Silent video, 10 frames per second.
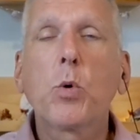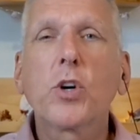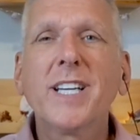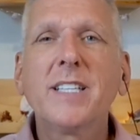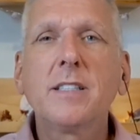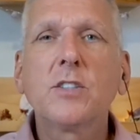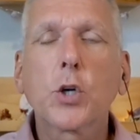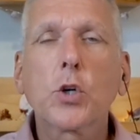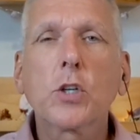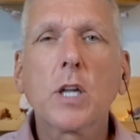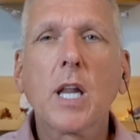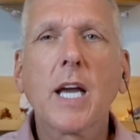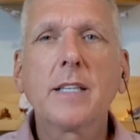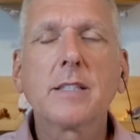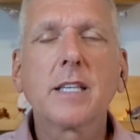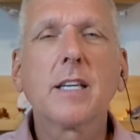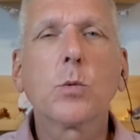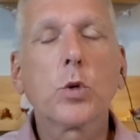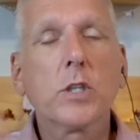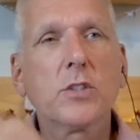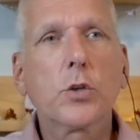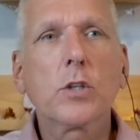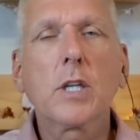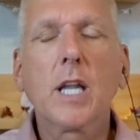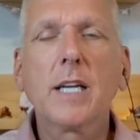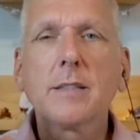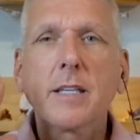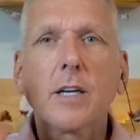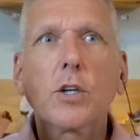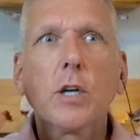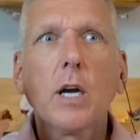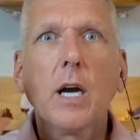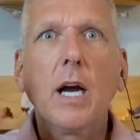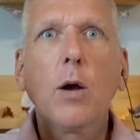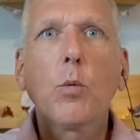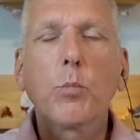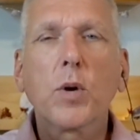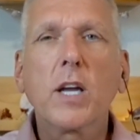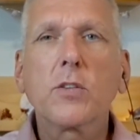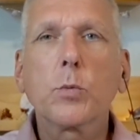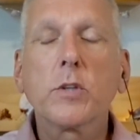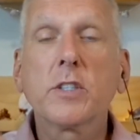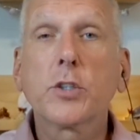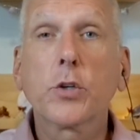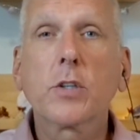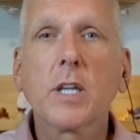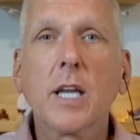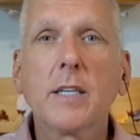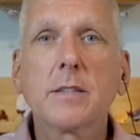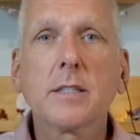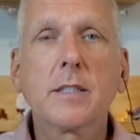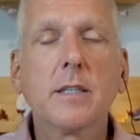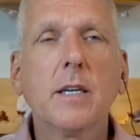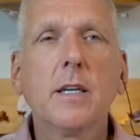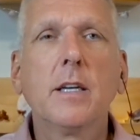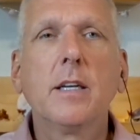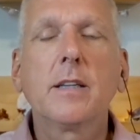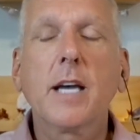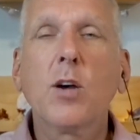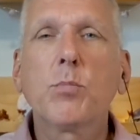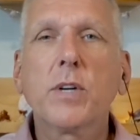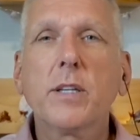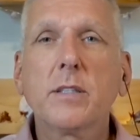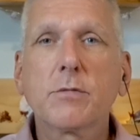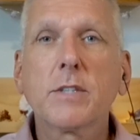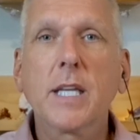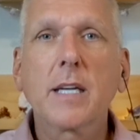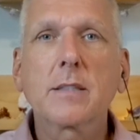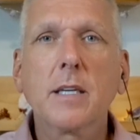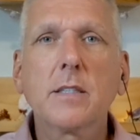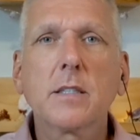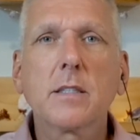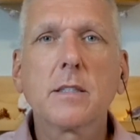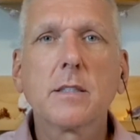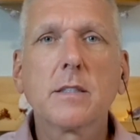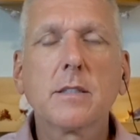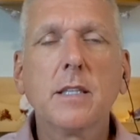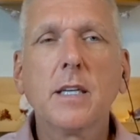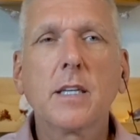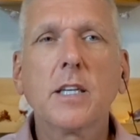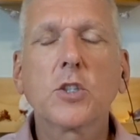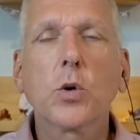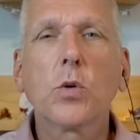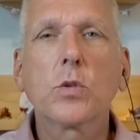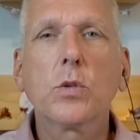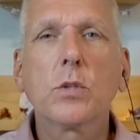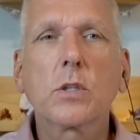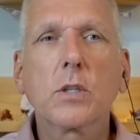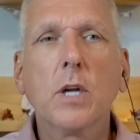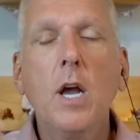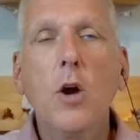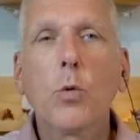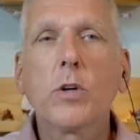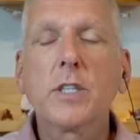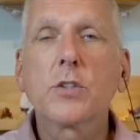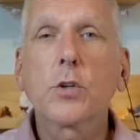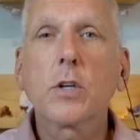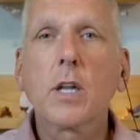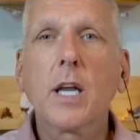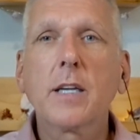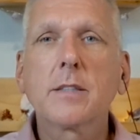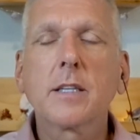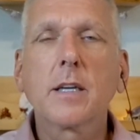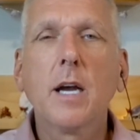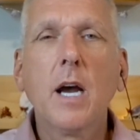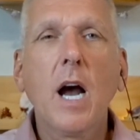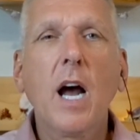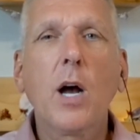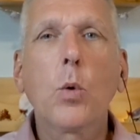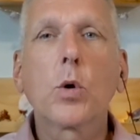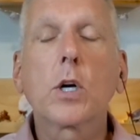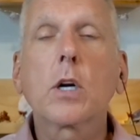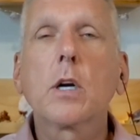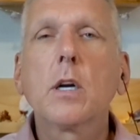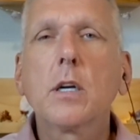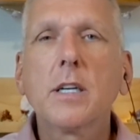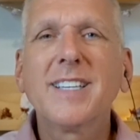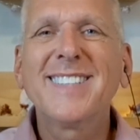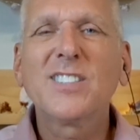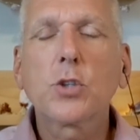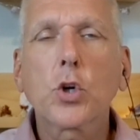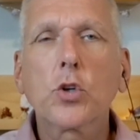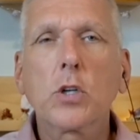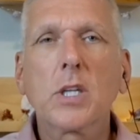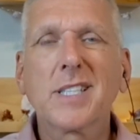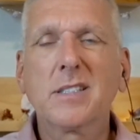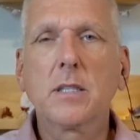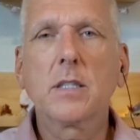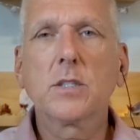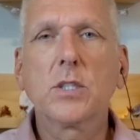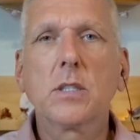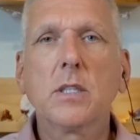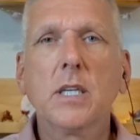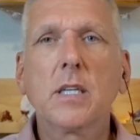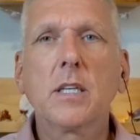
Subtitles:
internalizing it. We're internalizing our out breath. We're internalizing, the out breath is relaxation. We're internalizing our internal intention,